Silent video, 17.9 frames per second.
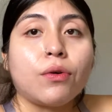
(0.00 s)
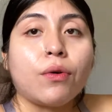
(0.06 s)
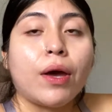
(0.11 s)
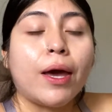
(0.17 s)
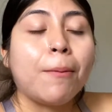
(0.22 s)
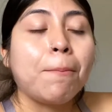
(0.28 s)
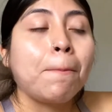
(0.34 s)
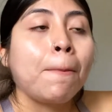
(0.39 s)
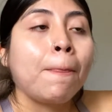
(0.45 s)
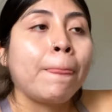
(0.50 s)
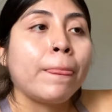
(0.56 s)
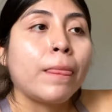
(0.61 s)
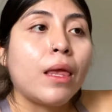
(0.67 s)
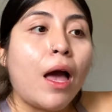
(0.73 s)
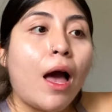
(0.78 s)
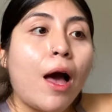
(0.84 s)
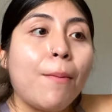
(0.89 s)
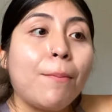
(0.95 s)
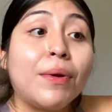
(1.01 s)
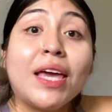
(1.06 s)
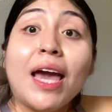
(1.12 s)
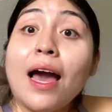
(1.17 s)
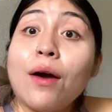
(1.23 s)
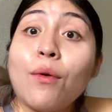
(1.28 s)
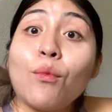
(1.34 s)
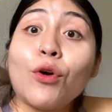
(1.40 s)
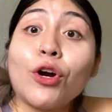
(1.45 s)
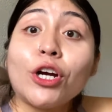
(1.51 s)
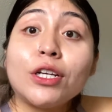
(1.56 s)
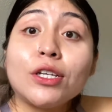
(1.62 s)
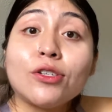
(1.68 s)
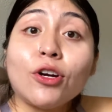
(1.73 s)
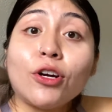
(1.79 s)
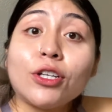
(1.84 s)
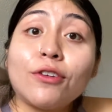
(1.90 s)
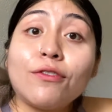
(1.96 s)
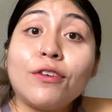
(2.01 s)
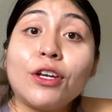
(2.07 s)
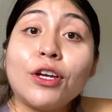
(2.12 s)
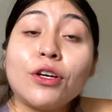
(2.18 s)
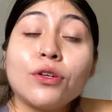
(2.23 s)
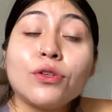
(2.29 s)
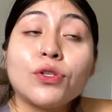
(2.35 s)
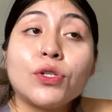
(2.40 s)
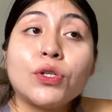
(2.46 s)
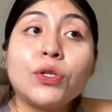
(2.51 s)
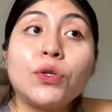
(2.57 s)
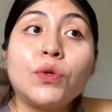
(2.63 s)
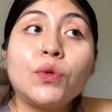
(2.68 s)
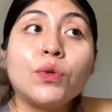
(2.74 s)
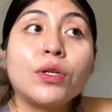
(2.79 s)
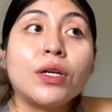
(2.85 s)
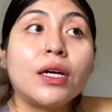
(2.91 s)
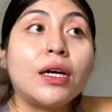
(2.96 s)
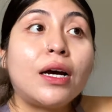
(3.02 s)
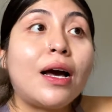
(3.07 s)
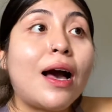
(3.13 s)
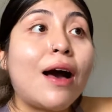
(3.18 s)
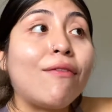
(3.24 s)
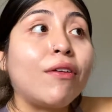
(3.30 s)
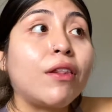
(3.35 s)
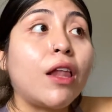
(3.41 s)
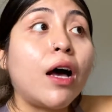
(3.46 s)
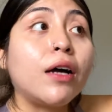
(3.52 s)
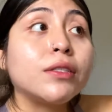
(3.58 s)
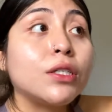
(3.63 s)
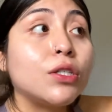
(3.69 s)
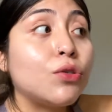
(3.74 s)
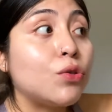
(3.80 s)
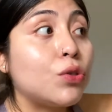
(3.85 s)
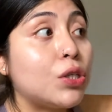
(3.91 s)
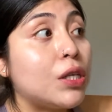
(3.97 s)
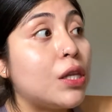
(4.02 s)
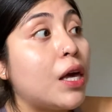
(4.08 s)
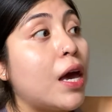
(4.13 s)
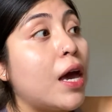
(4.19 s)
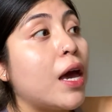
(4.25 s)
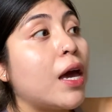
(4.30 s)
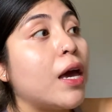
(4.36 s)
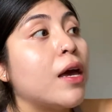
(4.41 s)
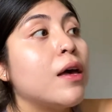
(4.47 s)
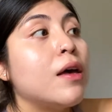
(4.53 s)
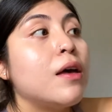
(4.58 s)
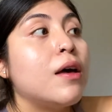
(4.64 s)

Okay, but yeah, we're gonna start the video soon, and I have a lot to do today.